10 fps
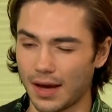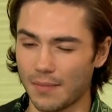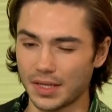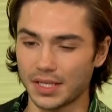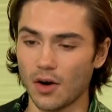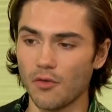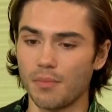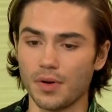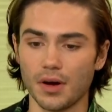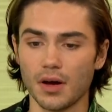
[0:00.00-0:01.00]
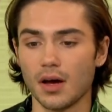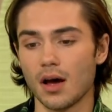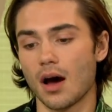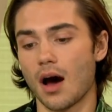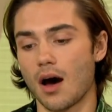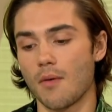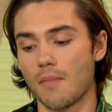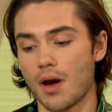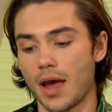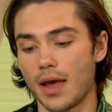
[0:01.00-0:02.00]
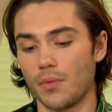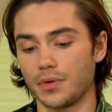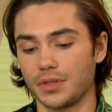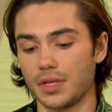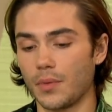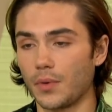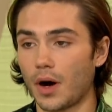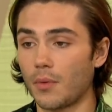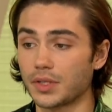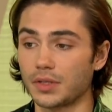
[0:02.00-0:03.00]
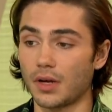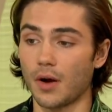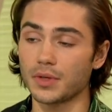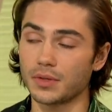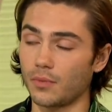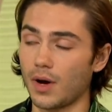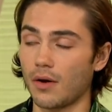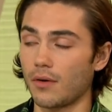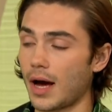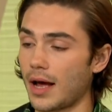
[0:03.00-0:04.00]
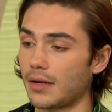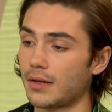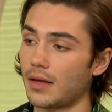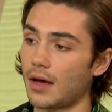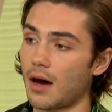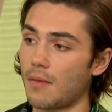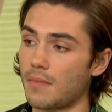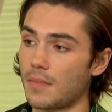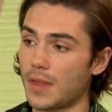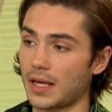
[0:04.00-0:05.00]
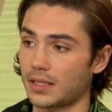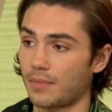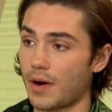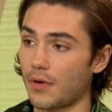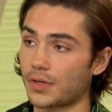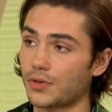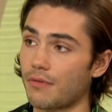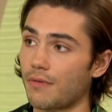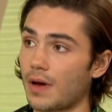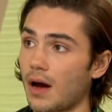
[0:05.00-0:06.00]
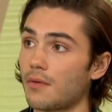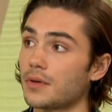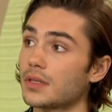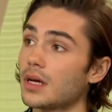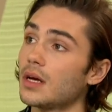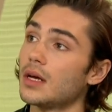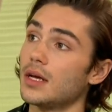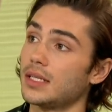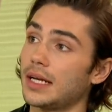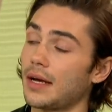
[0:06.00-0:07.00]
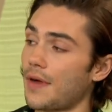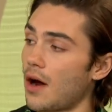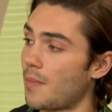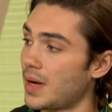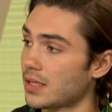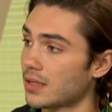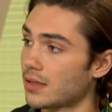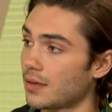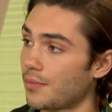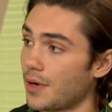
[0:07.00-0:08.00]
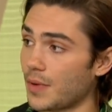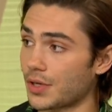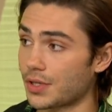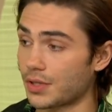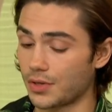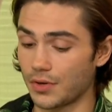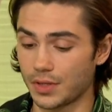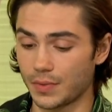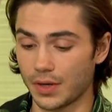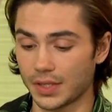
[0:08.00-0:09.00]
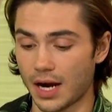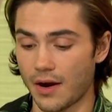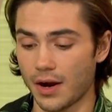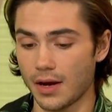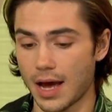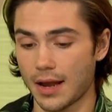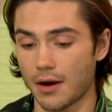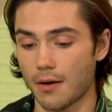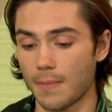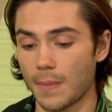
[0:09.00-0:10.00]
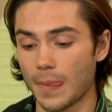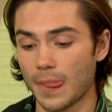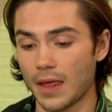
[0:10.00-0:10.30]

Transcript: that myself. But um, it was, it I wasn't, I wasn't well, and yeah. um, that's the bare honest truth of it. I was seeing a therapist pretty much as soon as we lost Harriet, and um,